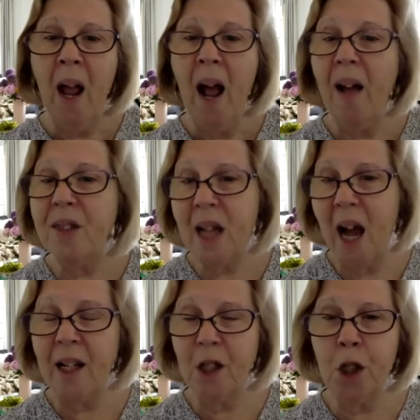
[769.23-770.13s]
have
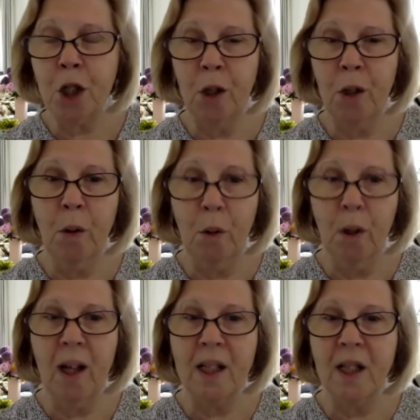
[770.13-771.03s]
started to
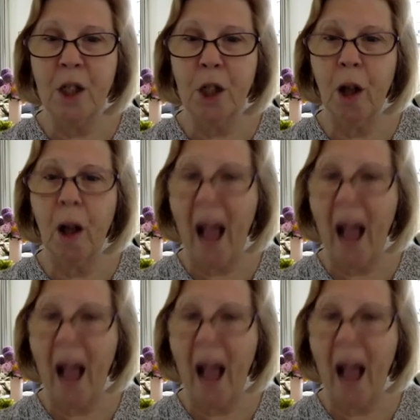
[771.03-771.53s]
look at, you know,